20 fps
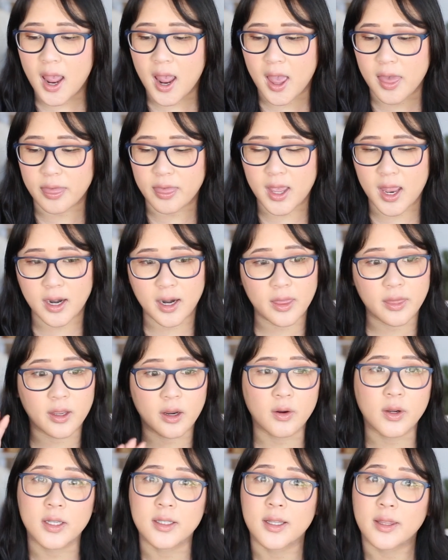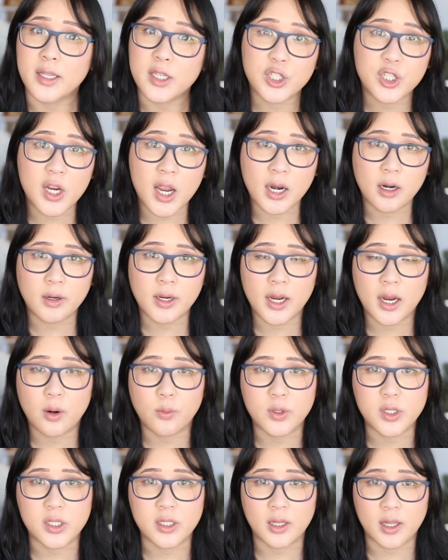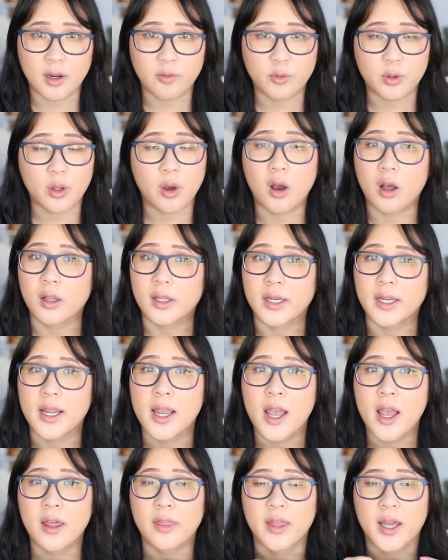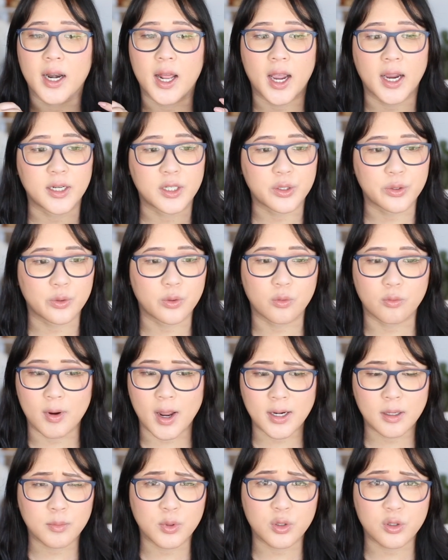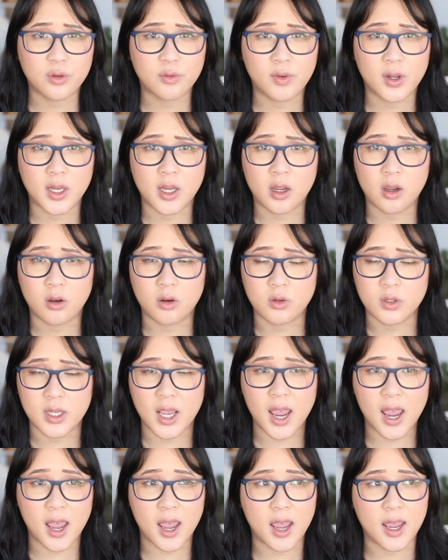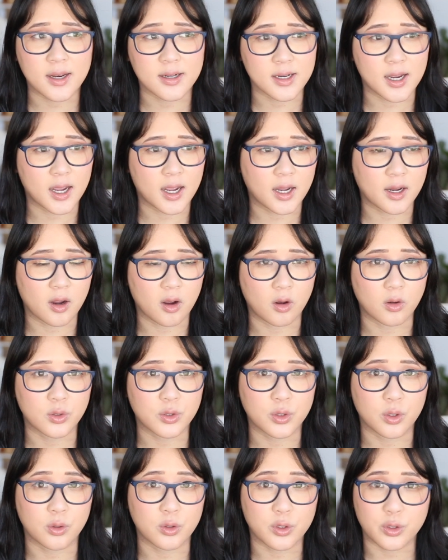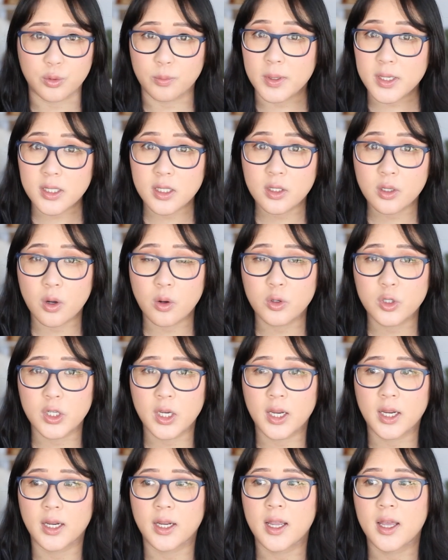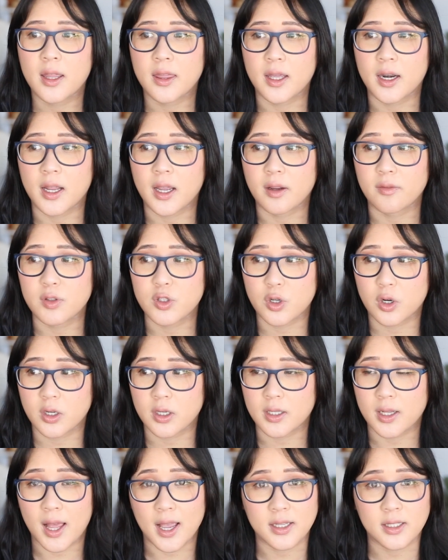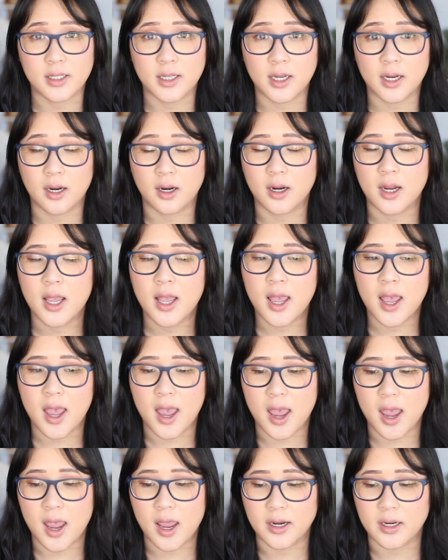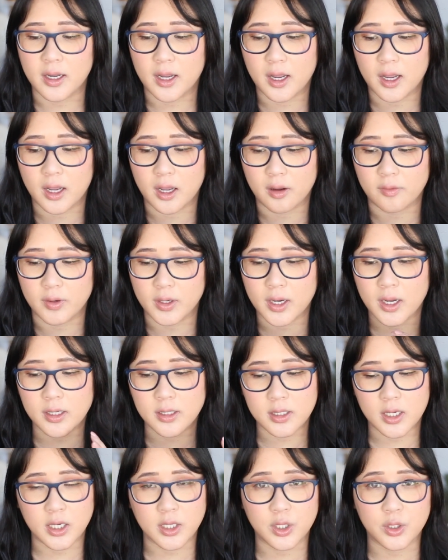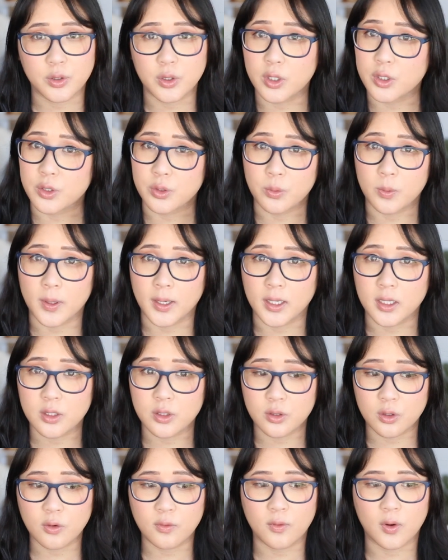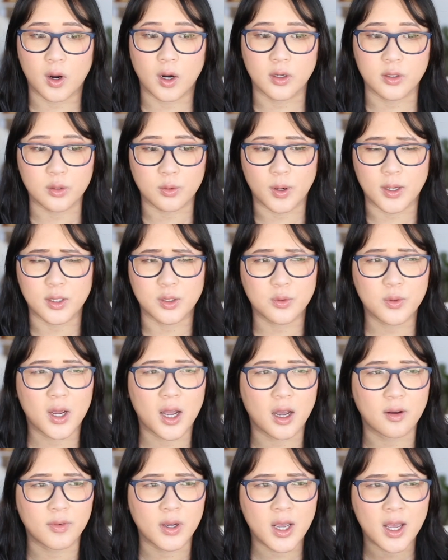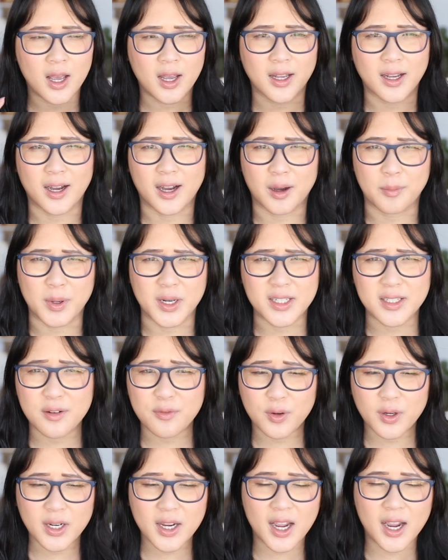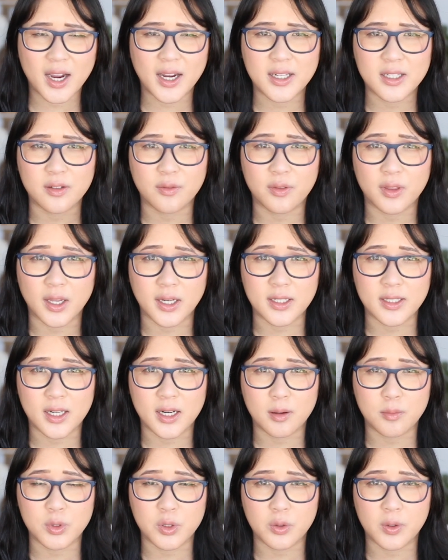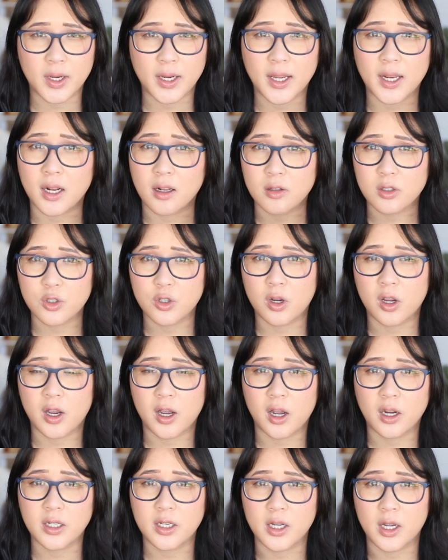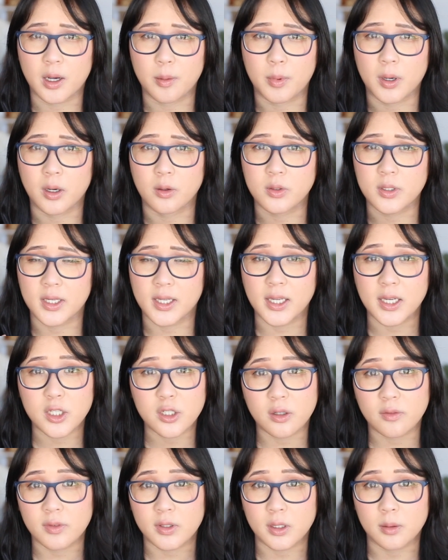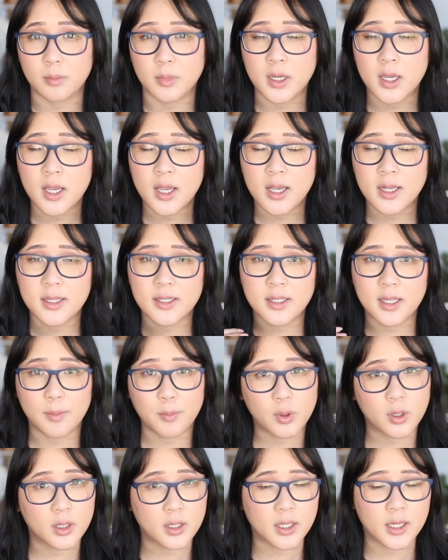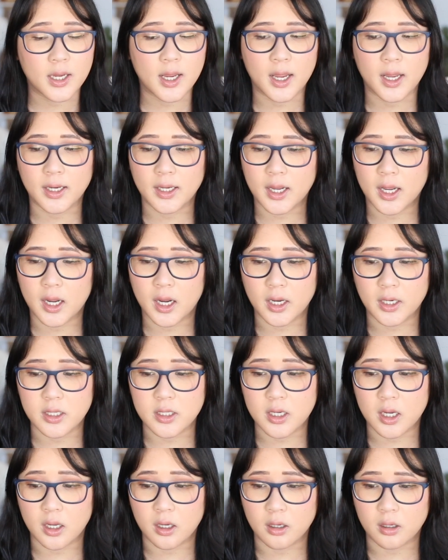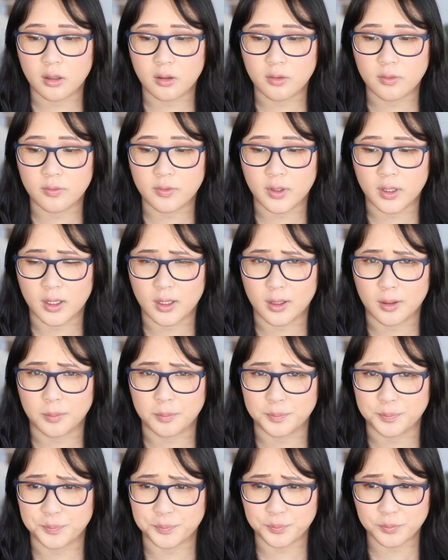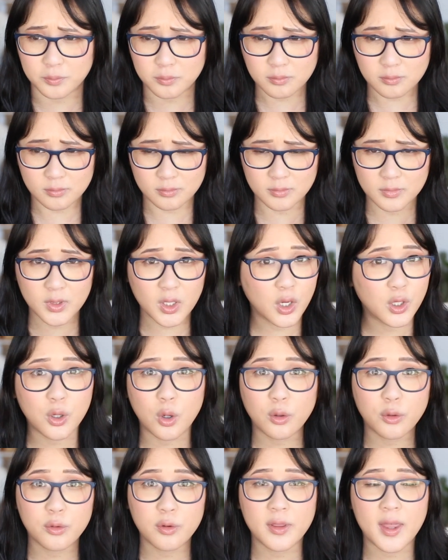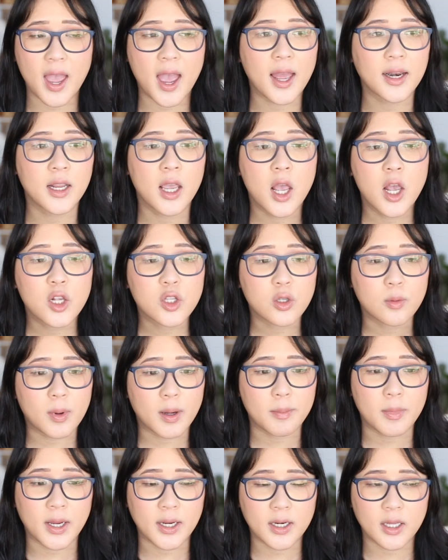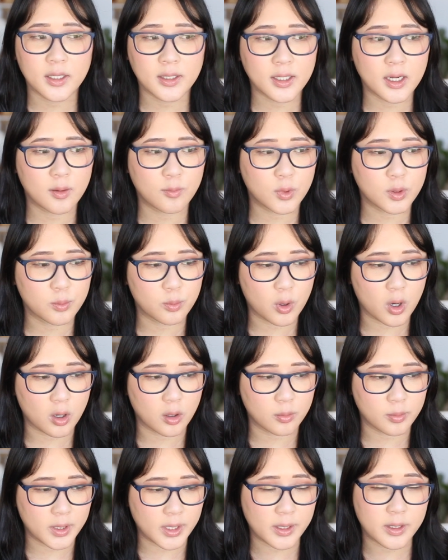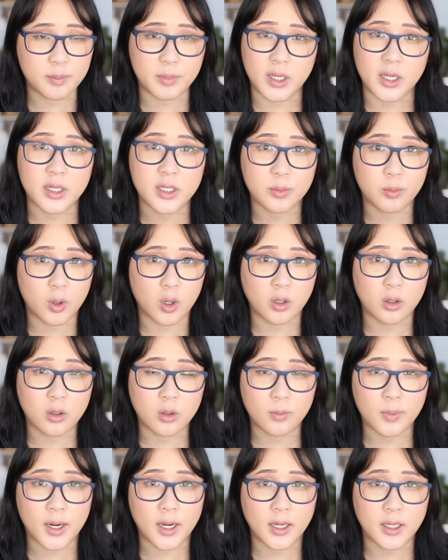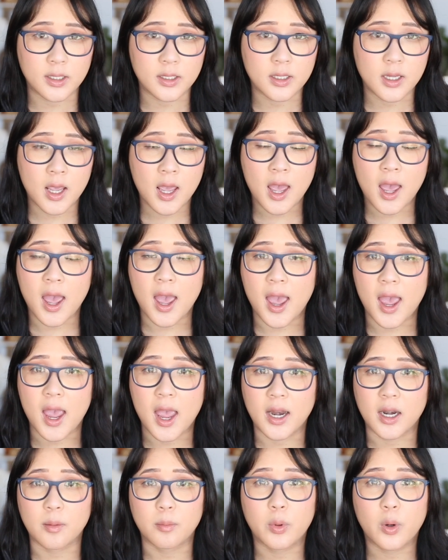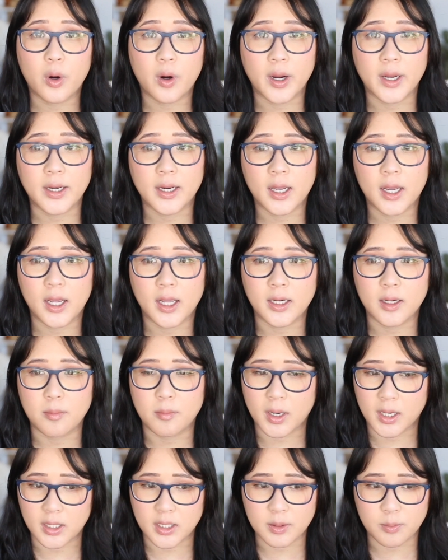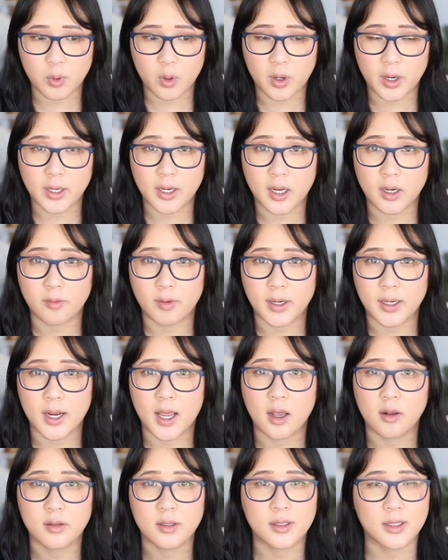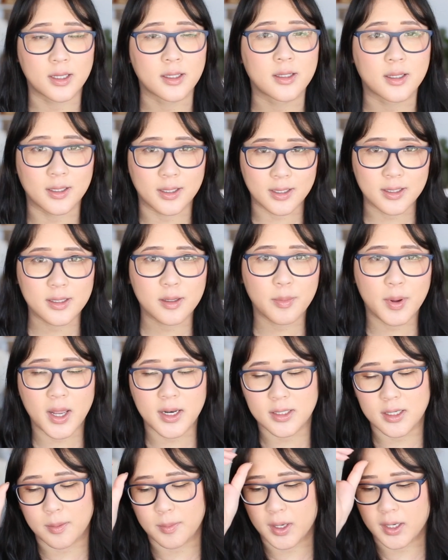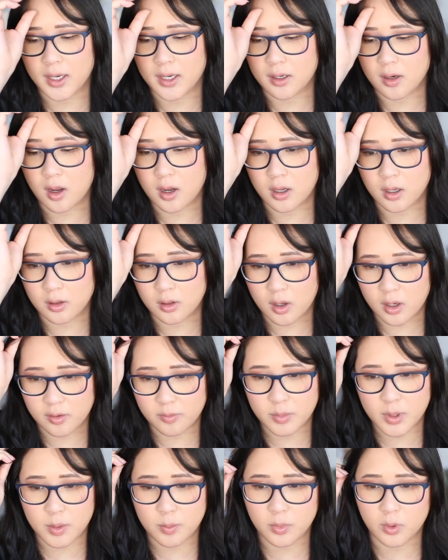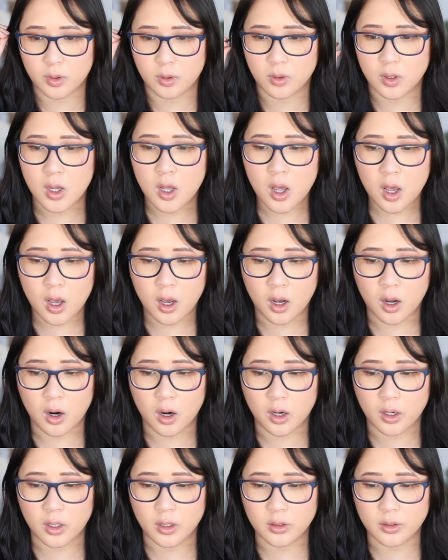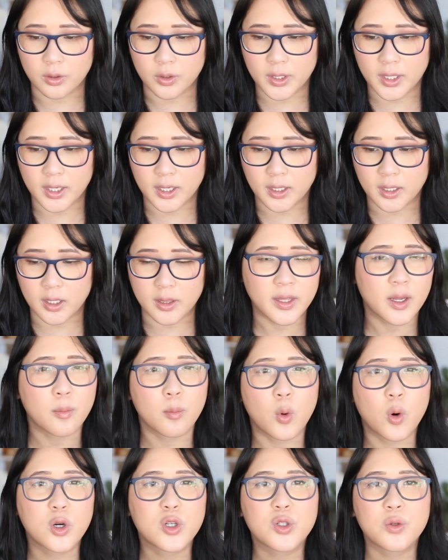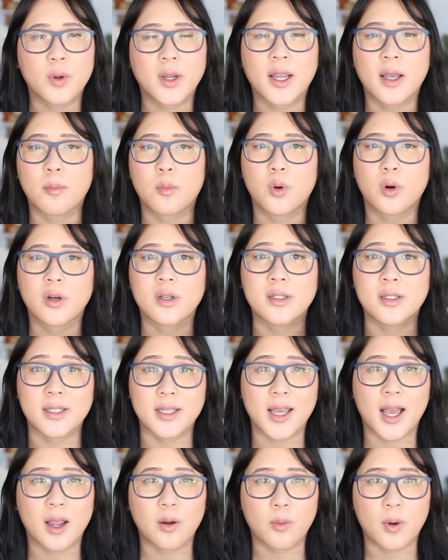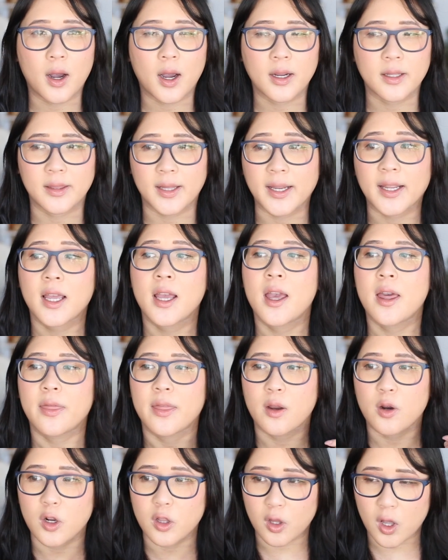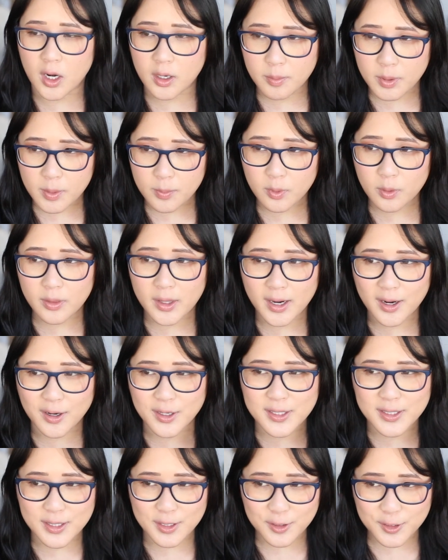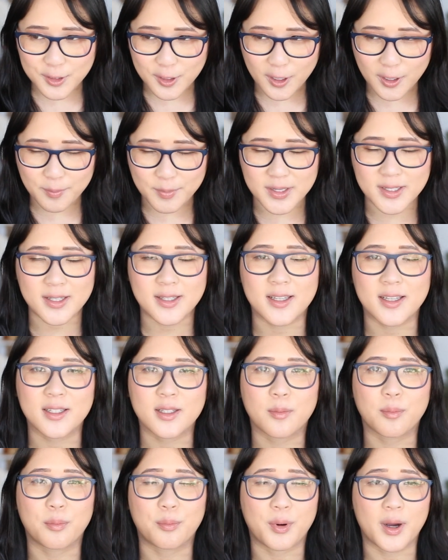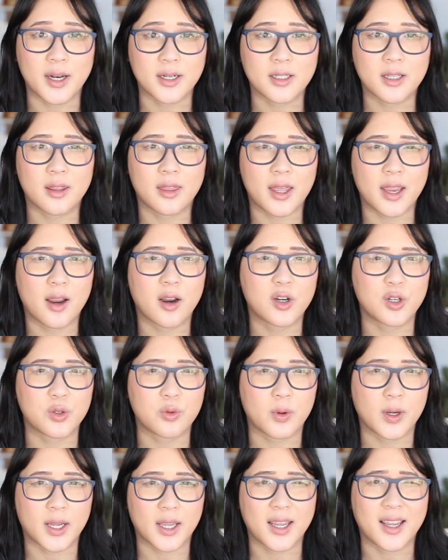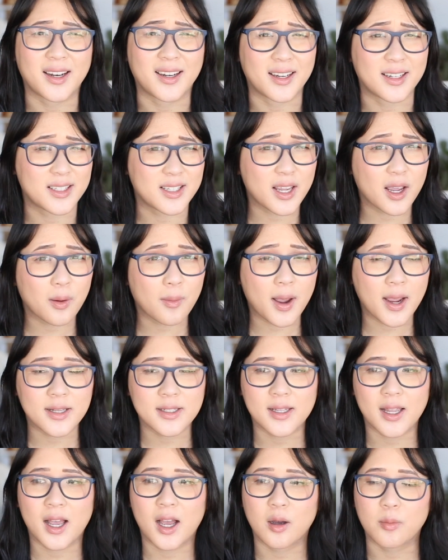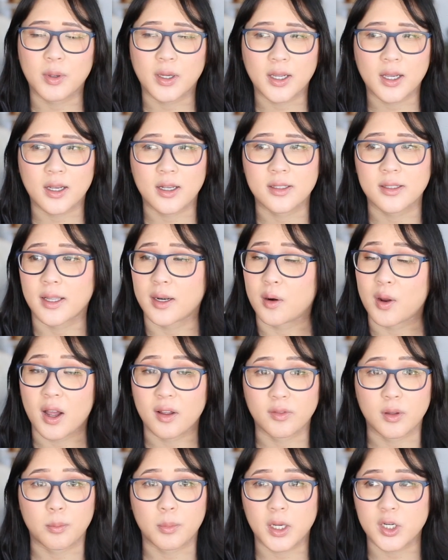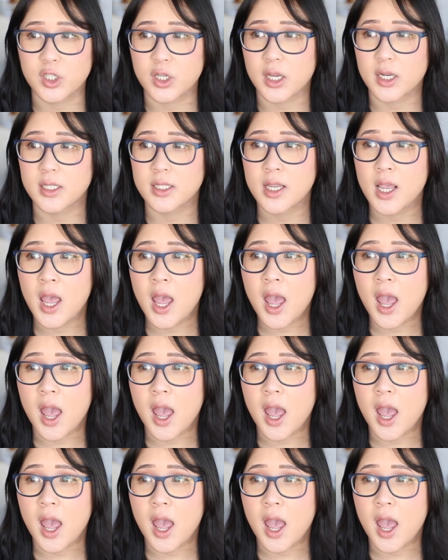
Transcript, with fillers: And then there is this channel here, which is Life with Holly, that I do random YouTube videos, and I also do business coaching that I've started last year and have continued doing so far. So I do have um, different kinds of things that I'm doing, and I'll talk about each of them separately and kind of um, go through that. So my main income would probably be Spark on White and Point Hunt, mainly Point Hunt right now, since it is the pandemic and not a lot of people are looking, they're more doing it more D I Y. Like, there are a lot of people that are still starting businesses, but they are doing it in a D I Y style because they don't have the budget.